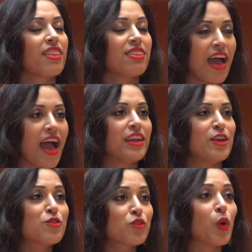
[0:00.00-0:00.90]
That
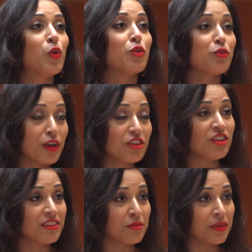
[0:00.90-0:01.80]
is so
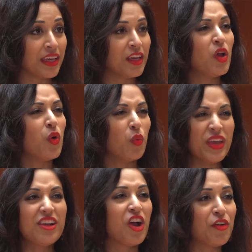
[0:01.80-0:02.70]
refreshing to me.
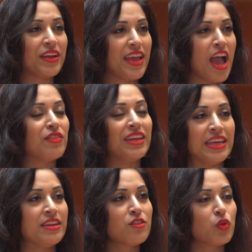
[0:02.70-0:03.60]
We currently have
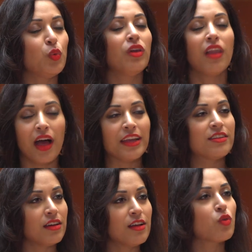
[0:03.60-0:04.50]
leaders who lie
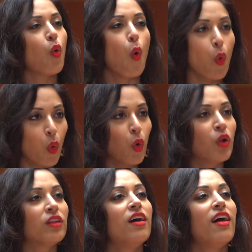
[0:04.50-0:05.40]
to us
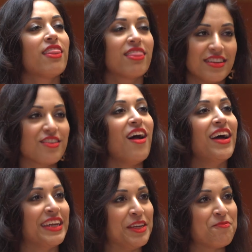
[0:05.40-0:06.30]
all the
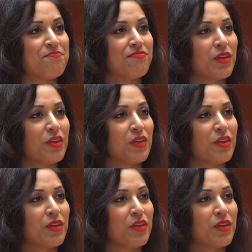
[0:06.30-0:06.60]
time.